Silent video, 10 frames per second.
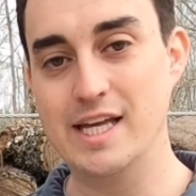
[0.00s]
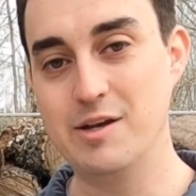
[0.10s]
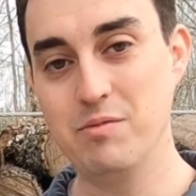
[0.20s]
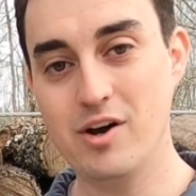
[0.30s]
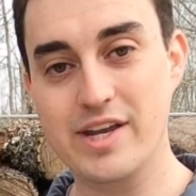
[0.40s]

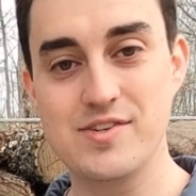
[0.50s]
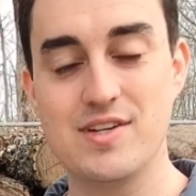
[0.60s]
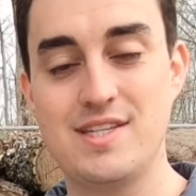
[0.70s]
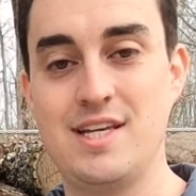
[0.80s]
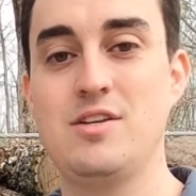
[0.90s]
Hemlock is
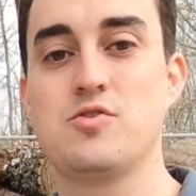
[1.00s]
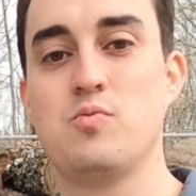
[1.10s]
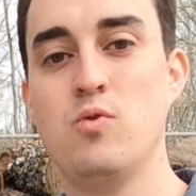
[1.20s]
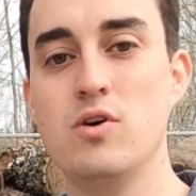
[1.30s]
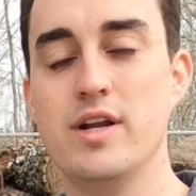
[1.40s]
a dense
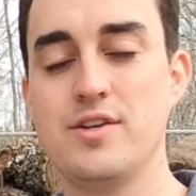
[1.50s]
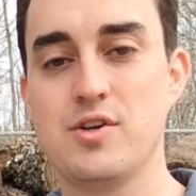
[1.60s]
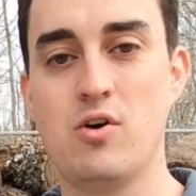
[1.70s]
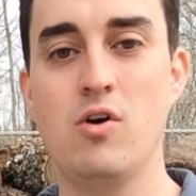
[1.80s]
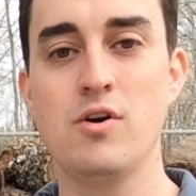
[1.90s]
wood, it's
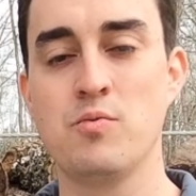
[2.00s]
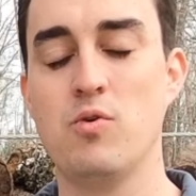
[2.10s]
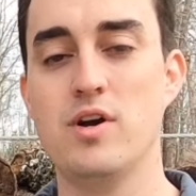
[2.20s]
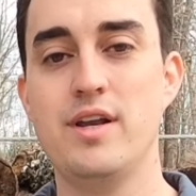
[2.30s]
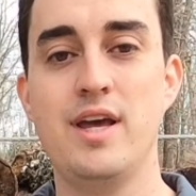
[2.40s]
a
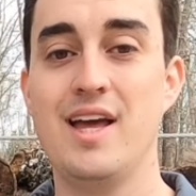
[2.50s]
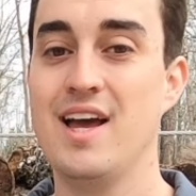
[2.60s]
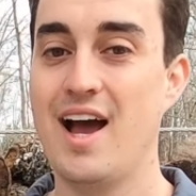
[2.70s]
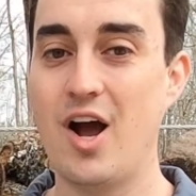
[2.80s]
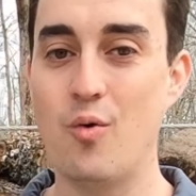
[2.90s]
hardwood.
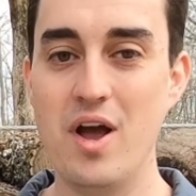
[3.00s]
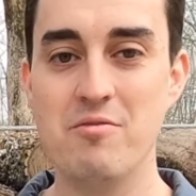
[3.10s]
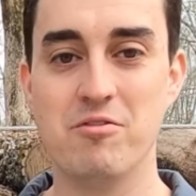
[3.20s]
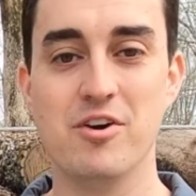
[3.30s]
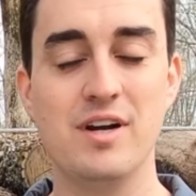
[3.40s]

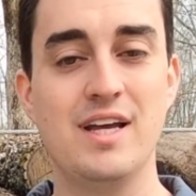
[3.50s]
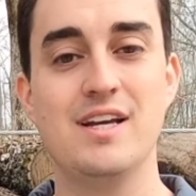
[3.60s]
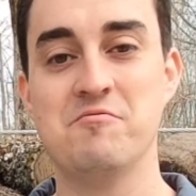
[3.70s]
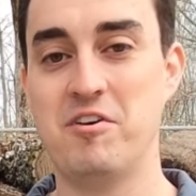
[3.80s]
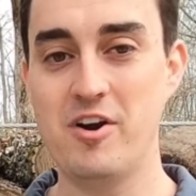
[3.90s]
However,
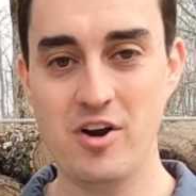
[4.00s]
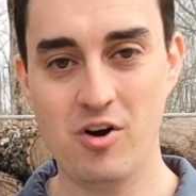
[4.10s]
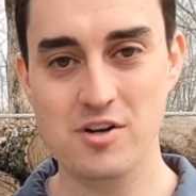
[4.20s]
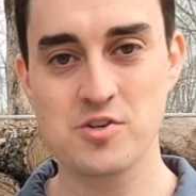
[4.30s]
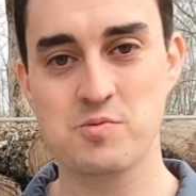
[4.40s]
very
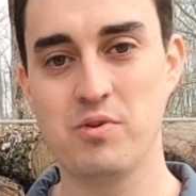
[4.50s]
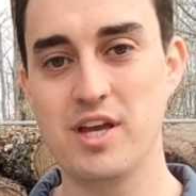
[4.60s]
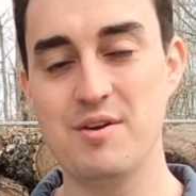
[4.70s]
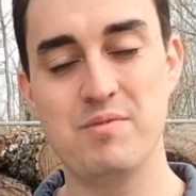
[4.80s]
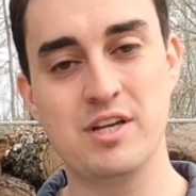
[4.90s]
hard to
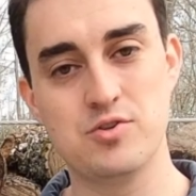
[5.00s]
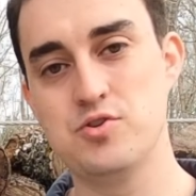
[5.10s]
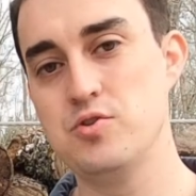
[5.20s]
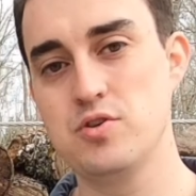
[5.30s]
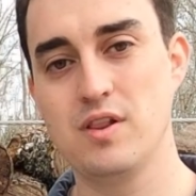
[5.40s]
split because
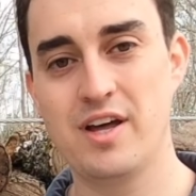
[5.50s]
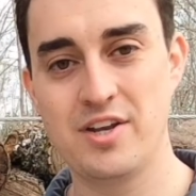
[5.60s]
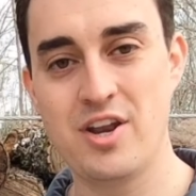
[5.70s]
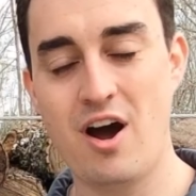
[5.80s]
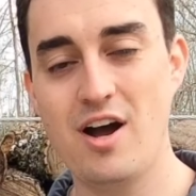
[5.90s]
there's usually a lot
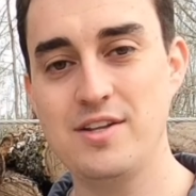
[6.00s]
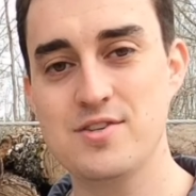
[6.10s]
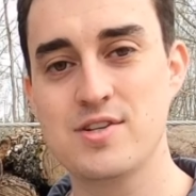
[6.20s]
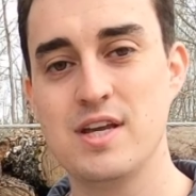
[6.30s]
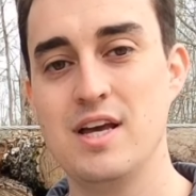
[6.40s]
of
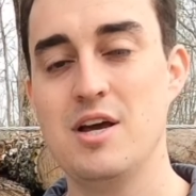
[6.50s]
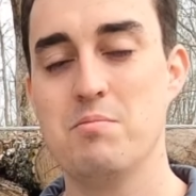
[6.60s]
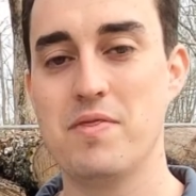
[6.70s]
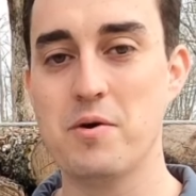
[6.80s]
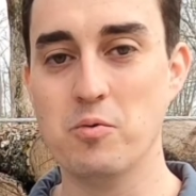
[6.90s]
knots,
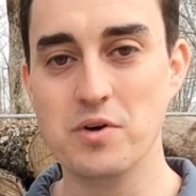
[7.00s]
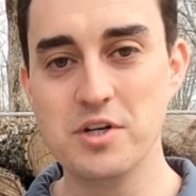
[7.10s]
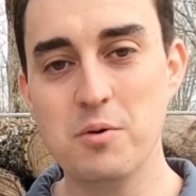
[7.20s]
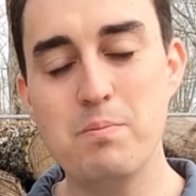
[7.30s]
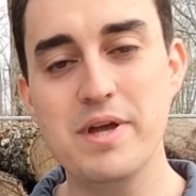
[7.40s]
but the
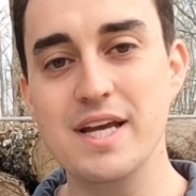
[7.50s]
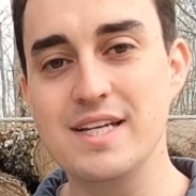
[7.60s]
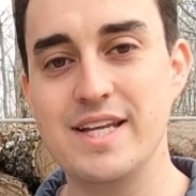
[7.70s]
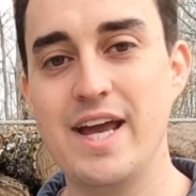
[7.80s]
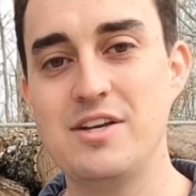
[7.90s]
real
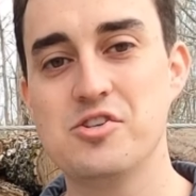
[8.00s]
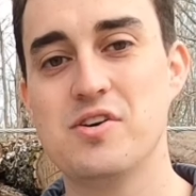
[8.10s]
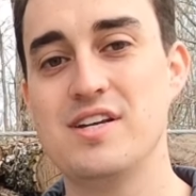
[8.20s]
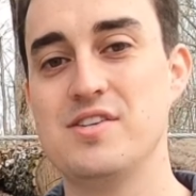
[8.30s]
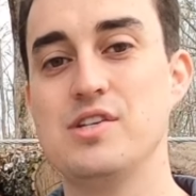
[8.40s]
big
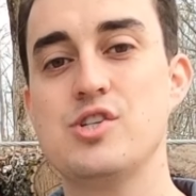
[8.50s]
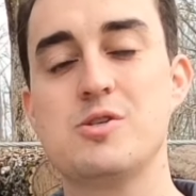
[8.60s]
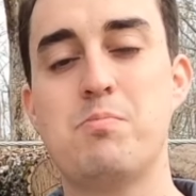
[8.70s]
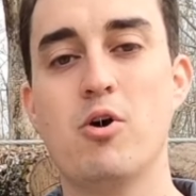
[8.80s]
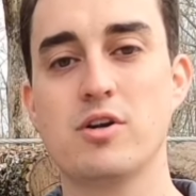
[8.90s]
danger is it
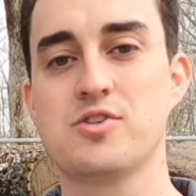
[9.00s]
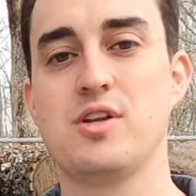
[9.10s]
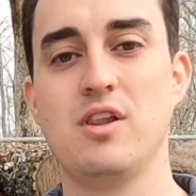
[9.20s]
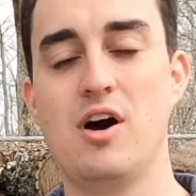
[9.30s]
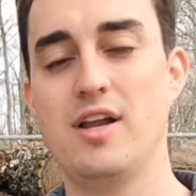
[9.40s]
sparks
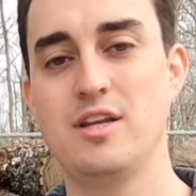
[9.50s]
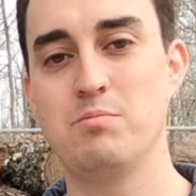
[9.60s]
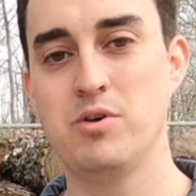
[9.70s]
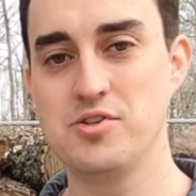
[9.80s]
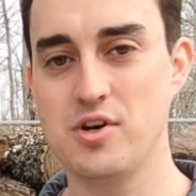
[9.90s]
a lot.
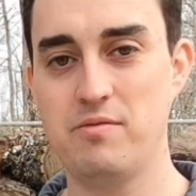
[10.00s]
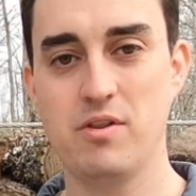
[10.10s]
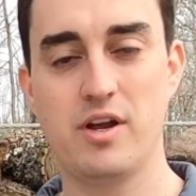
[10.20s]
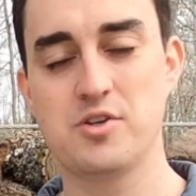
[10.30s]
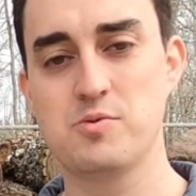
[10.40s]
It puts off a
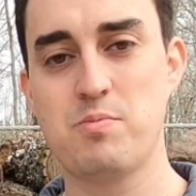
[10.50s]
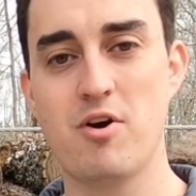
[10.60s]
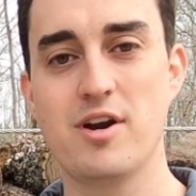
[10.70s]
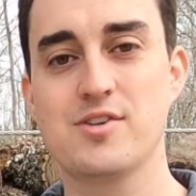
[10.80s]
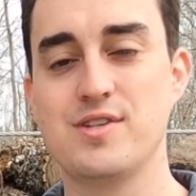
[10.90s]
lot of
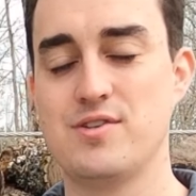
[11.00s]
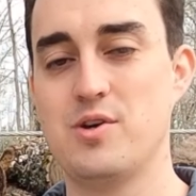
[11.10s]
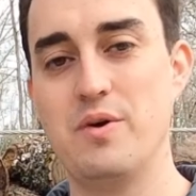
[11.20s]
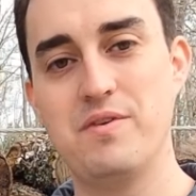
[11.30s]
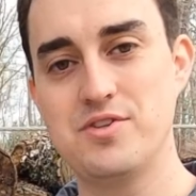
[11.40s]
sparks, and
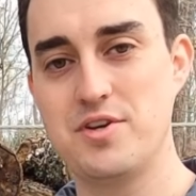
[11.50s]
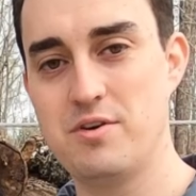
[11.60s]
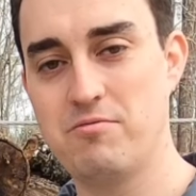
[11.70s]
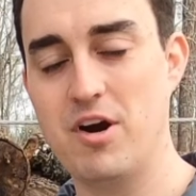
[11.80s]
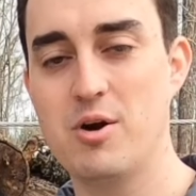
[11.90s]
so if it's in
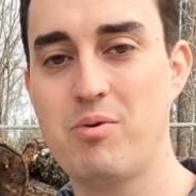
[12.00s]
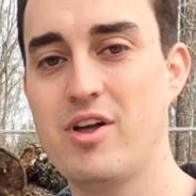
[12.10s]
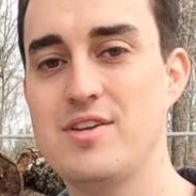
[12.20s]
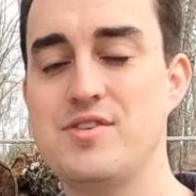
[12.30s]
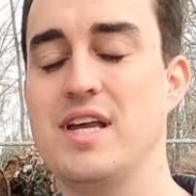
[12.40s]
your
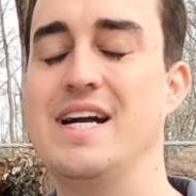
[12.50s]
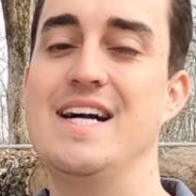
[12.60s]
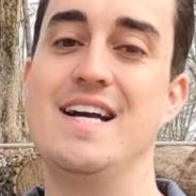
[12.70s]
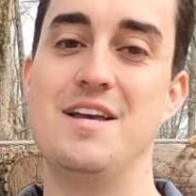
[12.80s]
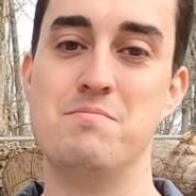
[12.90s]
fireplace,
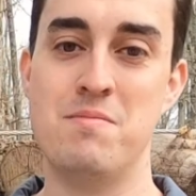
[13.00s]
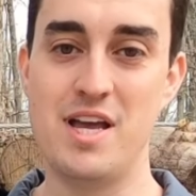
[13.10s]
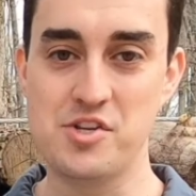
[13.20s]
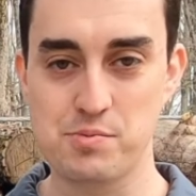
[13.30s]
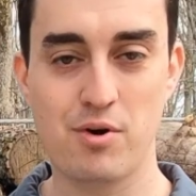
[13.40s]
it
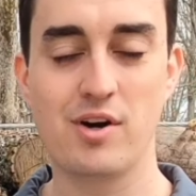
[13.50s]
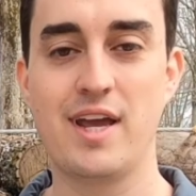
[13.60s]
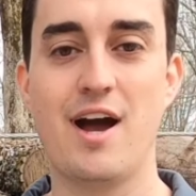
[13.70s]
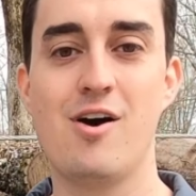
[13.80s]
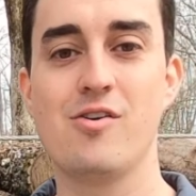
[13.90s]
may spark
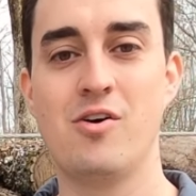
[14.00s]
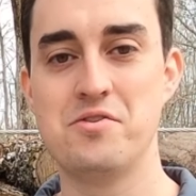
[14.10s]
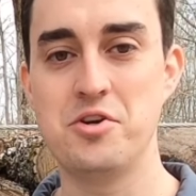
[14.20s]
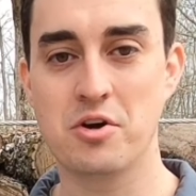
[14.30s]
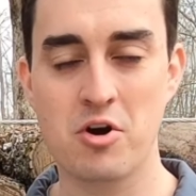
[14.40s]
out
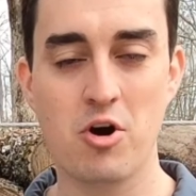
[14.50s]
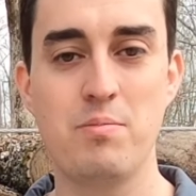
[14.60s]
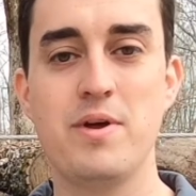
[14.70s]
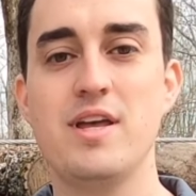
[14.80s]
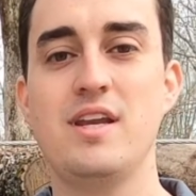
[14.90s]
onto your
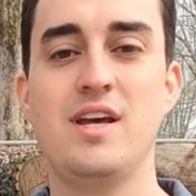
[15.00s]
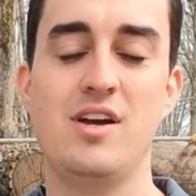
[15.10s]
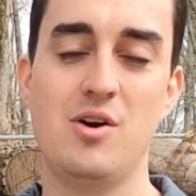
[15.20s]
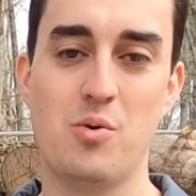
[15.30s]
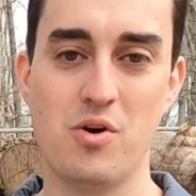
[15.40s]
carpet
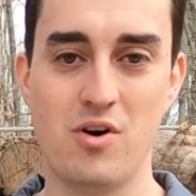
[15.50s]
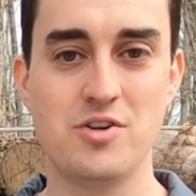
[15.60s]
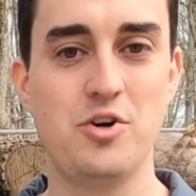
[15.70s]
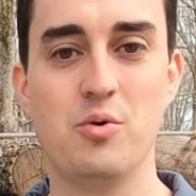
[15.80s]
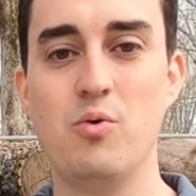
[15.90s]
or
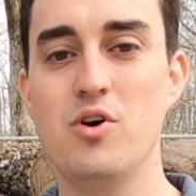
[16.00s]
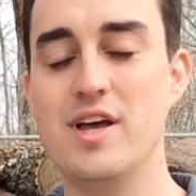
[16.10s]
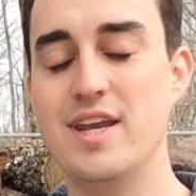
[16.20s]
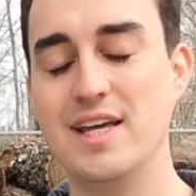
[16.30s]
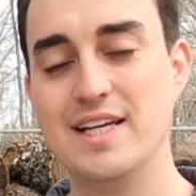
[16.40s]
onto your
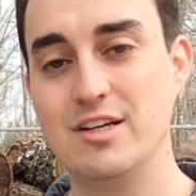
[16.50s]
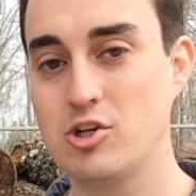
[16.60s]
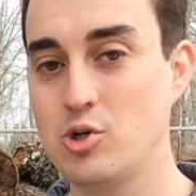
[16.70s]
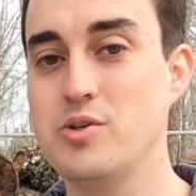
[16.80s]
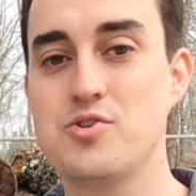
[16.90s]
wood,
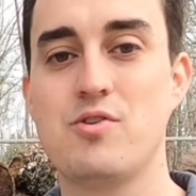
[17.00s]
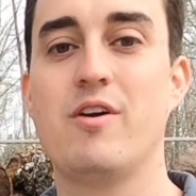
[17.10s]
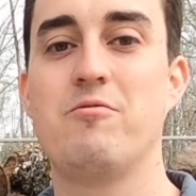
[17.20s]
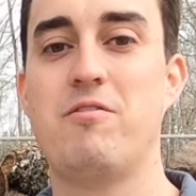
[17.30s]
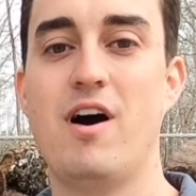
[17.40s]
could
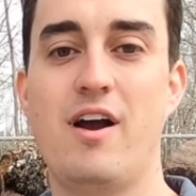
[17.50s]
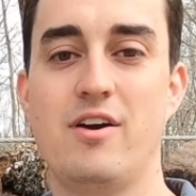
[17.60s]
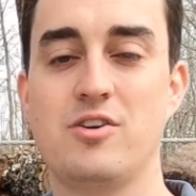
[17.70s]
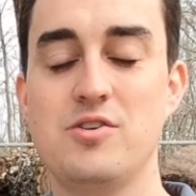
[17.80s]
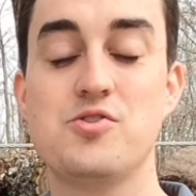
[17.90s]
start a fire,
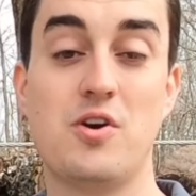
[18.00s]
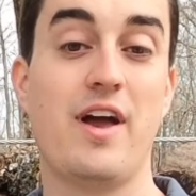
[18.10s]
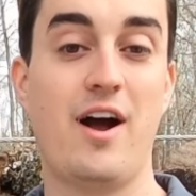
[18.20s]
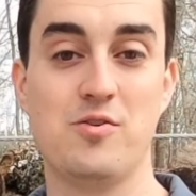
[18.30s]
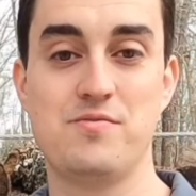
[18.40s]
could start
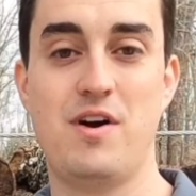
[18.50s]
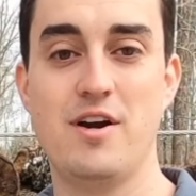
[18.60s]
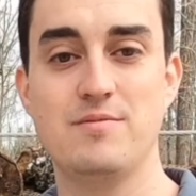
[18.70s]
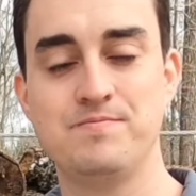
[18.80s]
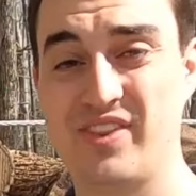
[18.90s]
a house
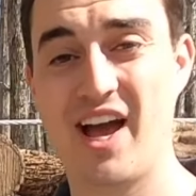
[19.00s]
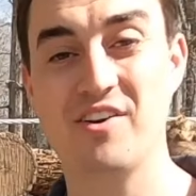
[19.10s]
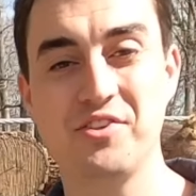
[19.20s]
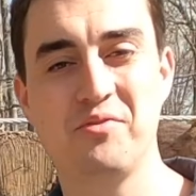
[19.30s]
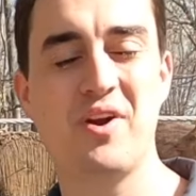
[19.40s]
fire.
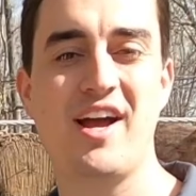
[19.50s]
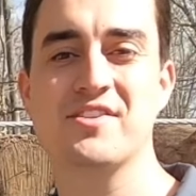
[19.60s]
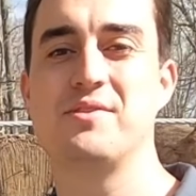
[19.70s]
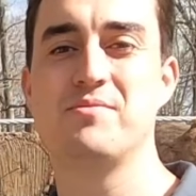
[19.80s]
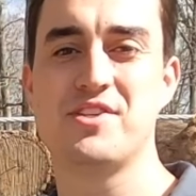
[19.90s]
Now to the
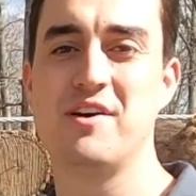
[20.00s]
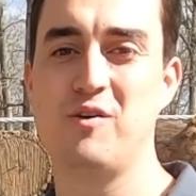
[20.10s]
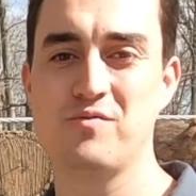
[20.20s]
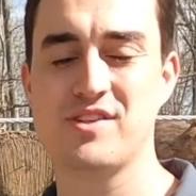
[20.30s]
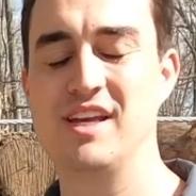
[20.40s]
racks
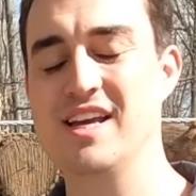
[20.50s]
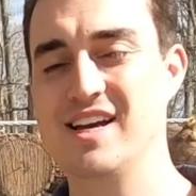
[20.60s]
themselves.